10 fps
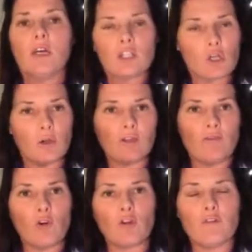doing
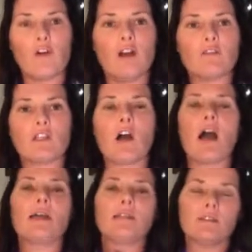four or five
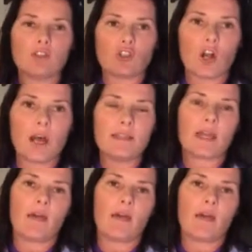slide strides,